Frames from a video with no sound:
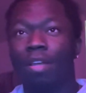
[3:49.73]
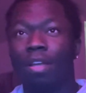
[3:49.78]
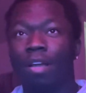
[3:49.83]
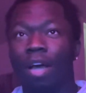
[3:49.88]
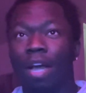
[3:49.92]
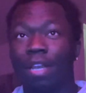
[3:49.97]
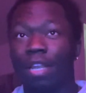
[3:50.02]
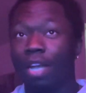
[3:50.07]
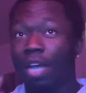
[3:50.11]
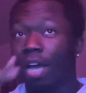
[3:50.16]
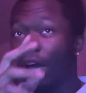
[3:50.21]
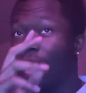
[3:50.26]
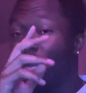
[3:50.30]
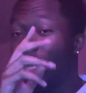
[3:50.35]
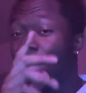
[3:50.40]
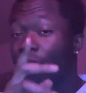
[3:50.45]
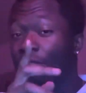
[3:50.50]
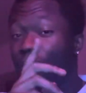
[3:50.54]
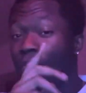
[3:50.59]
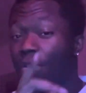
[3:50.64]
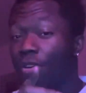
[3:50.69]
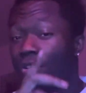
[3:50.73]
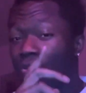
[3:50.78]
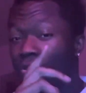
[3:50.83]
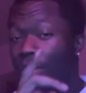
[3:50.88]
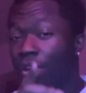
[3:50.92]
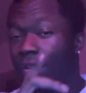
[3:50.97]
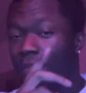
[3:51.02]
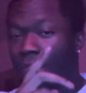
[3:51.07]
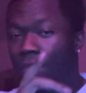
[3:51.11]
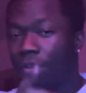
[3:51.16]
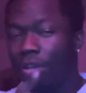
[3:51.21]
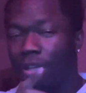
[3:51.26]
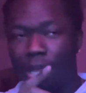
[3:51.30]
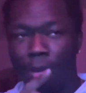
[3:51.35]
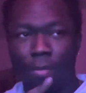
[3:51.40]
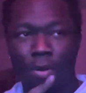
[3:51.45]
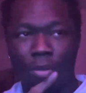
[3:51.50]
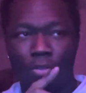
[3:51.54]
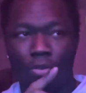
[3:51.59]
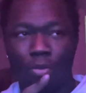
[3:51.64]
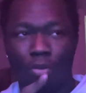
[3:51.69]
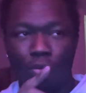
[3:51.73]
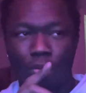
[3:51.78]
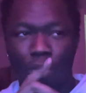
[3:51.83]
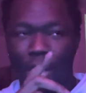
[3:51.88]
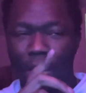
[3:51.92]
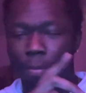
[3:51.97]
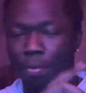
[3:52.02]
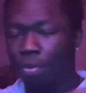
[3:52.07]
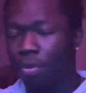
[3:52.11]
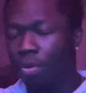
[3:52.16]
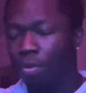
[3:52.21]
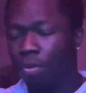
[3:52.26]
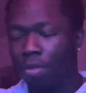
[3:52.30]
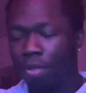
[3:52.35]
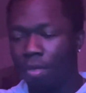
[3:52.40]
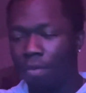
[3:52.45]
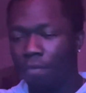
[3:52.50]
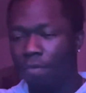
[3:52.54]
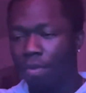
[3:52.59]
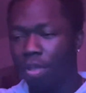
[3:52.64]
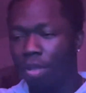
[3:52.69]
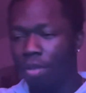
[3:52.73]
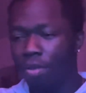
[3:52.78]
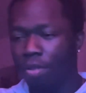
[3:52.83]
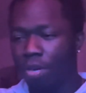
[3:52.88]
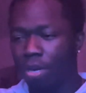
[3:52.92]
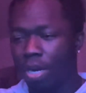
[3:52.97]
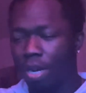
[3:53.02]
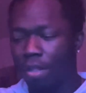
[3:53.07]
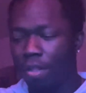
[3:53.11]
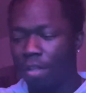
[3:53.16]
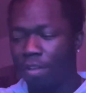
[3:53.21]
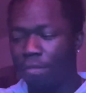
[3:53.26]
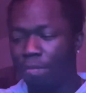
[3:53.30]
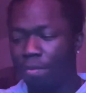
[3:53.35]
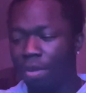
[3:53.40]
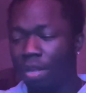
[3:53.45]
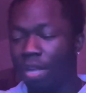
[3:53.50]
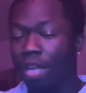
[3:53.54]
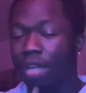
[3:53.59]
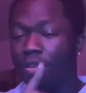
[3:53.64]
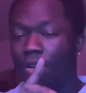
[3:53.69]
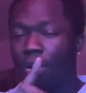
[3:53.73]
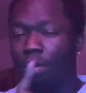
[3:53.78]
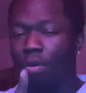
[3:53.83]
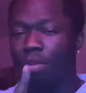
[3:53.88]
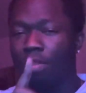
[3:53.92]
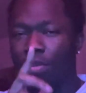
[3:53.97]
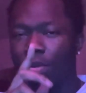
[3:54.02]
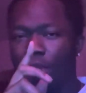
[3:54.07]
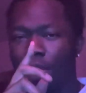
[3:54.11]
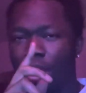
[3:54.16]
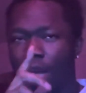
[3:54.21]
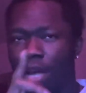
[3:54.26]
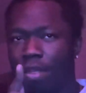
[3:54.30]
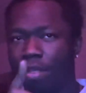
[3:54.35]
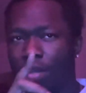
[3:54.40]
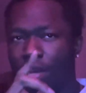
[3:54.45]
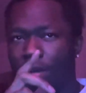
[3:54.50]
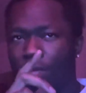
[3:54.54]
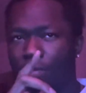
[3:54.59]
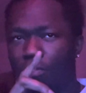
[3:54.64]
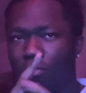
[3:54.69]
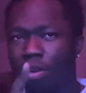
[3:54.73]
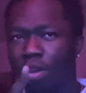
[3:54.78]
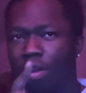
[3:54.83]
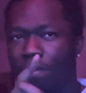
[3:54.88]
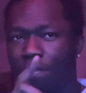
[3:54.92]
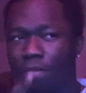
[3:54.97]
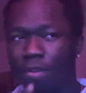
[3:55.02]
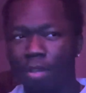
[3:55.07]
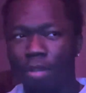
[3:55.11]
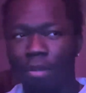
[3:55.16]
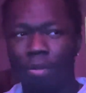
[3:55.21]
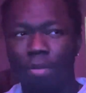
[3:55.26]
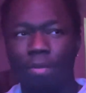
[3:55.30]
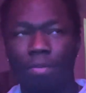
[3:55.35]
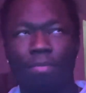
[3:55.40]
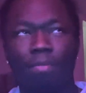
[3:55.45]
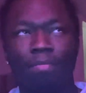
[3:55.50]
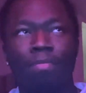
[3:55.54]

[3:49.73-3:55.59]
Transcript: I think he has very creative videos. I'm not sure who like produces videos and all that stuff, but he has always has um, creative videos.